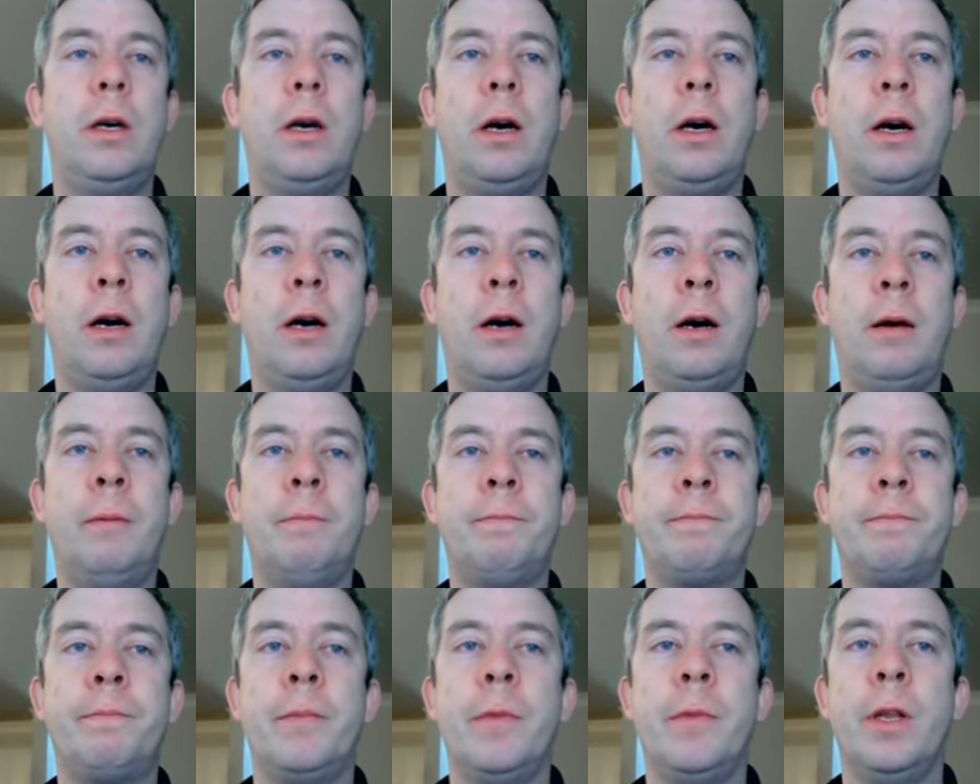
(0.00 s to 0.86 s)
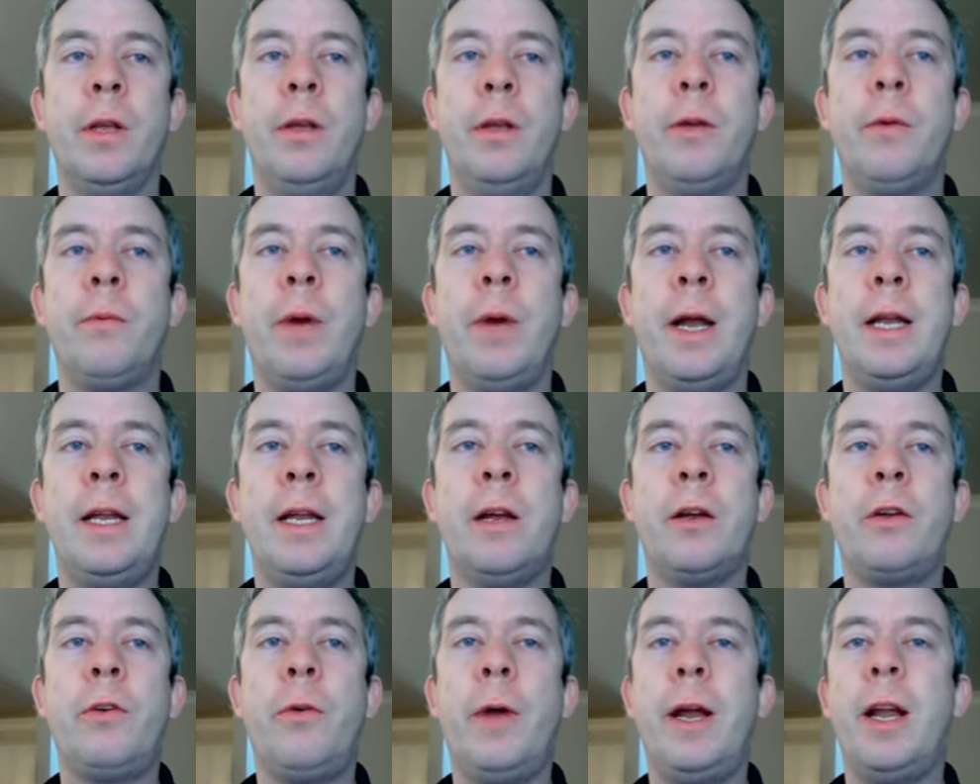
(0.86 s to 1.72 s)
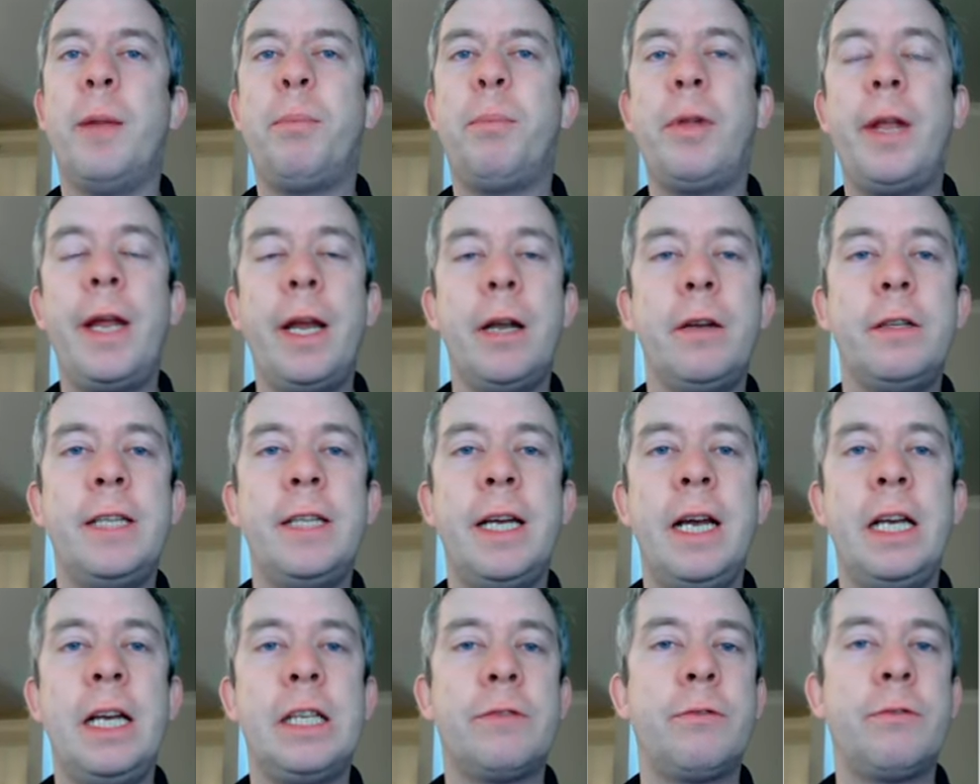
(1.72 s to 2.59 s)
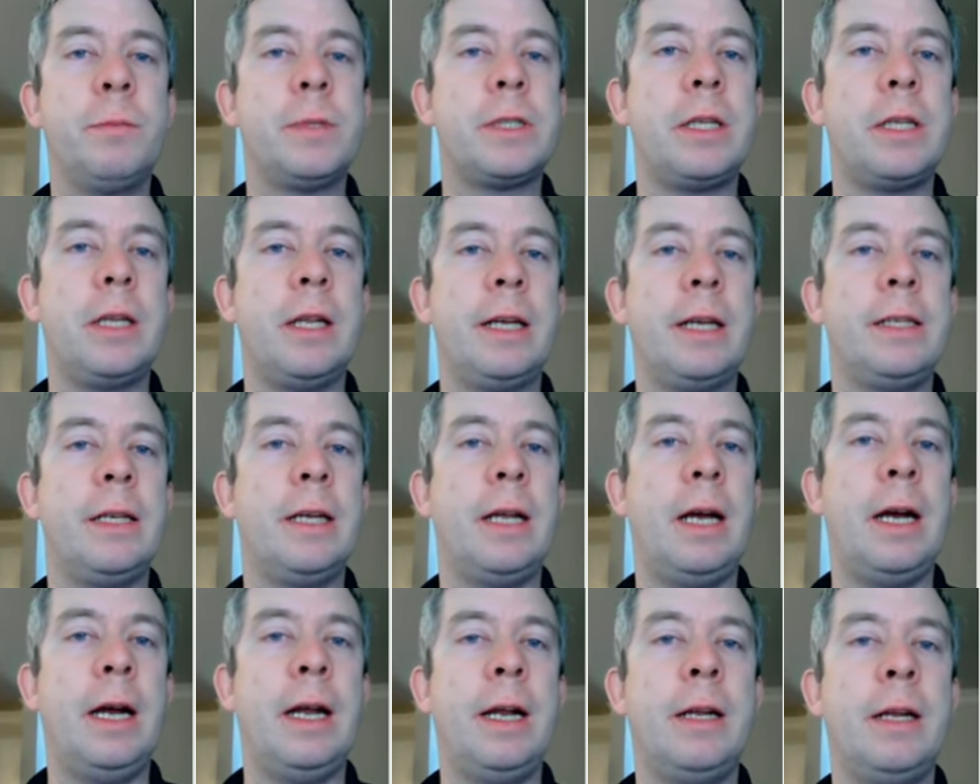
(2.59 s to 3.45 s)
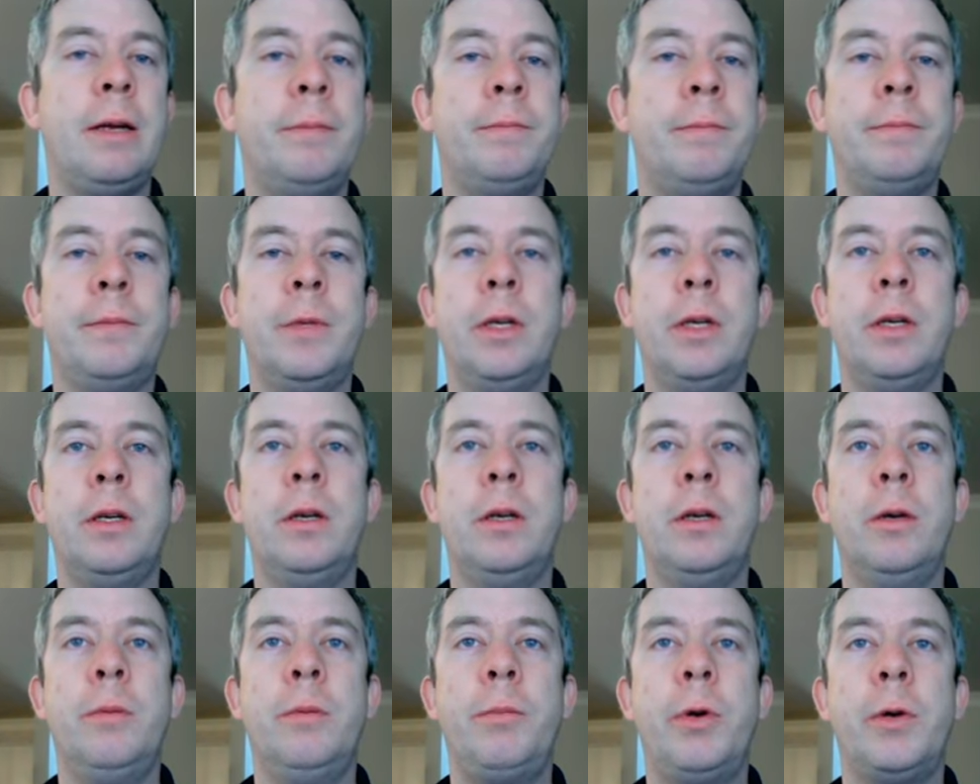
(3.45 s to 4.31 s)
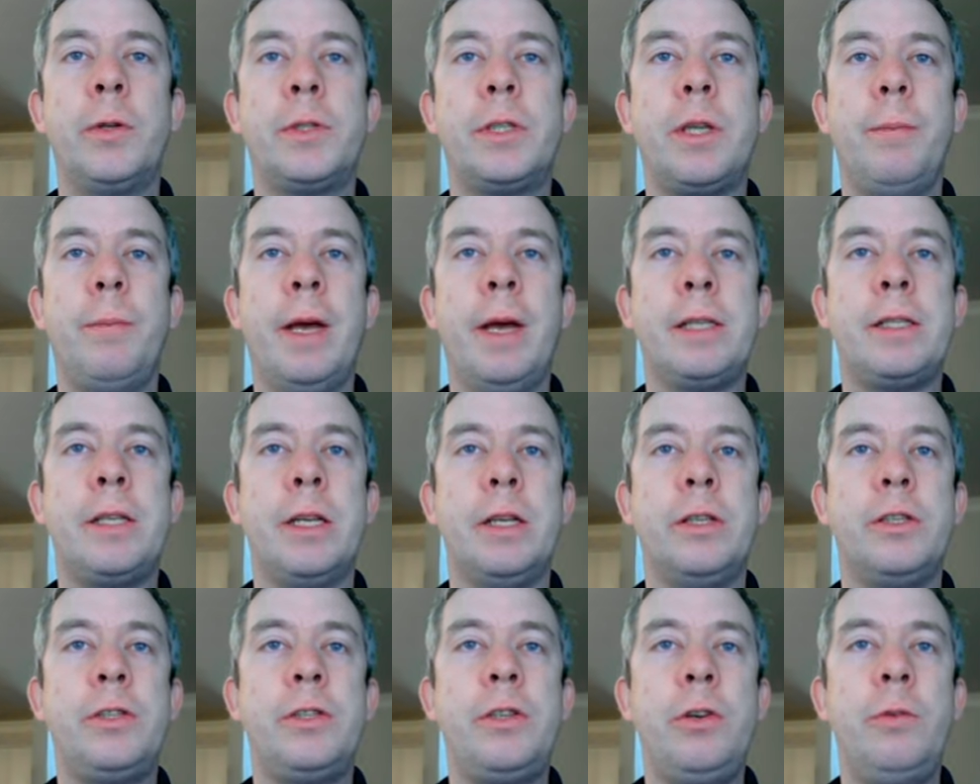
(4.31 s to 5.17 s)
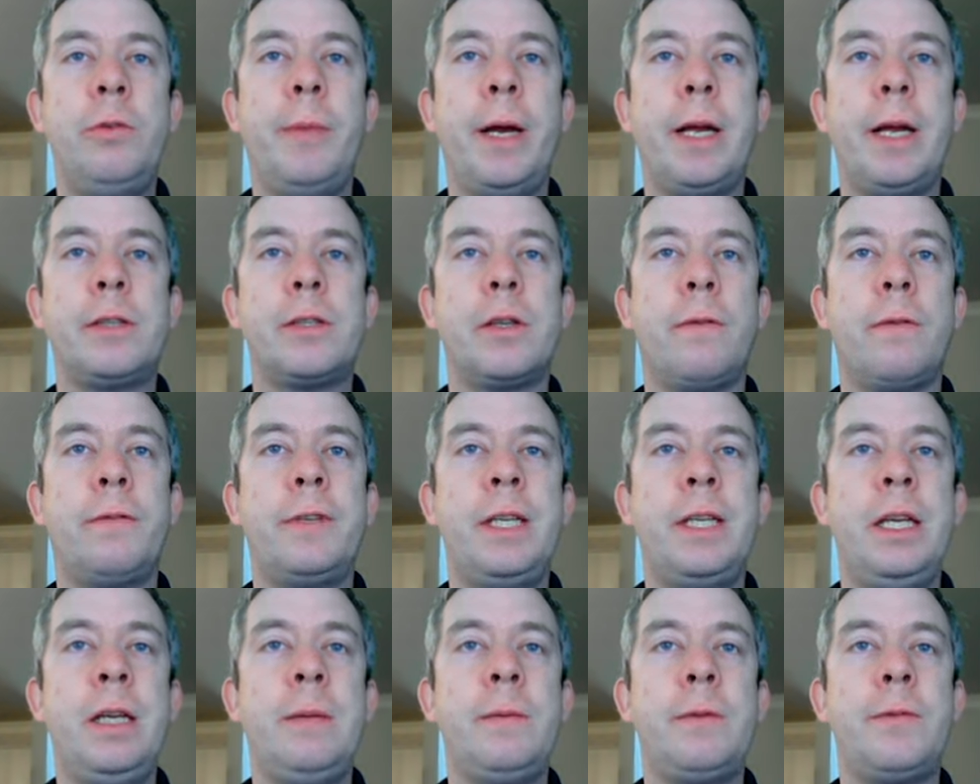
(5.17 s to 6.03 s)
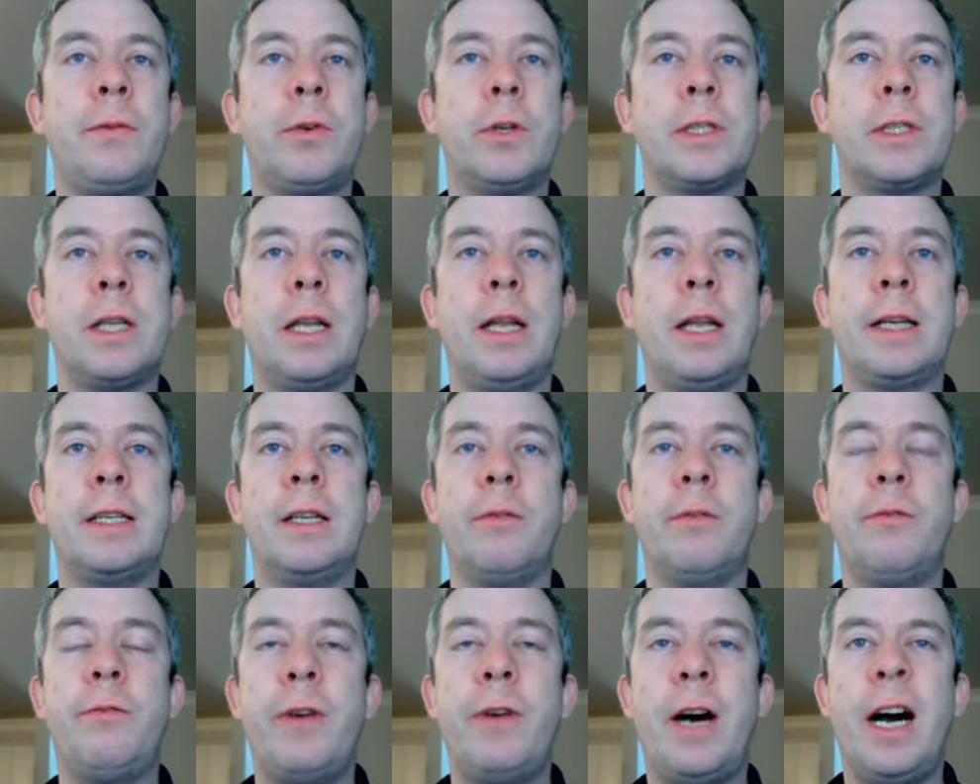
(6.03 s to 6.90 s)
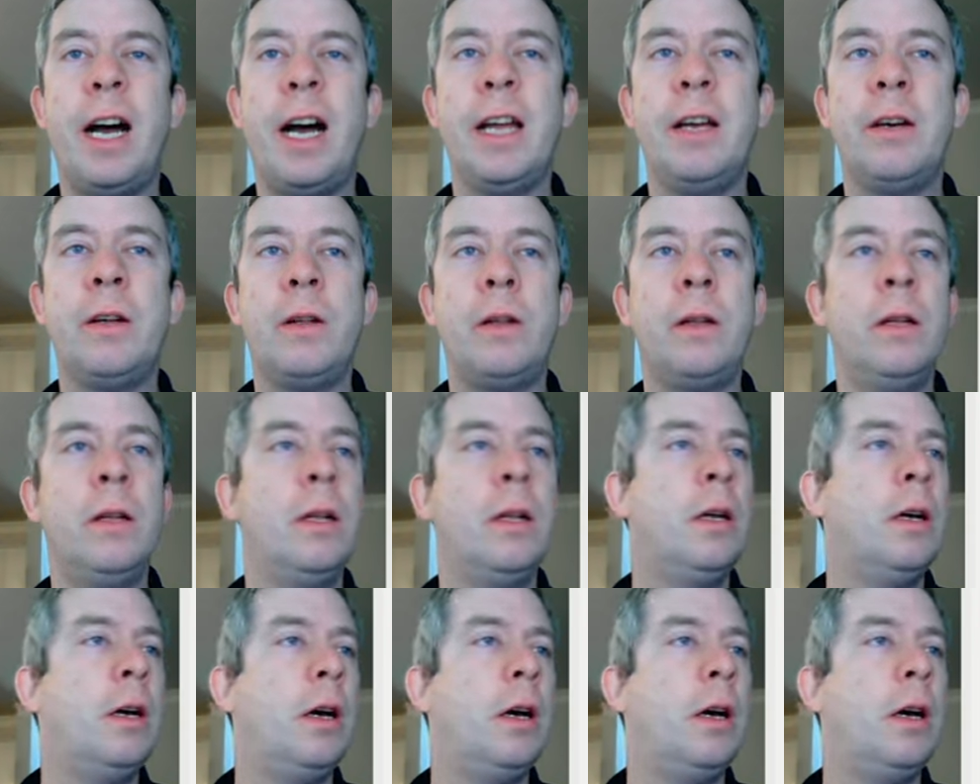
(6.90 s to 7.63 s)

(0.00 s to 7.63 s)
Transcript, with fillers: um, Right here, create a planner task from a selected item, post a message to Microsoft Teams for a selected file.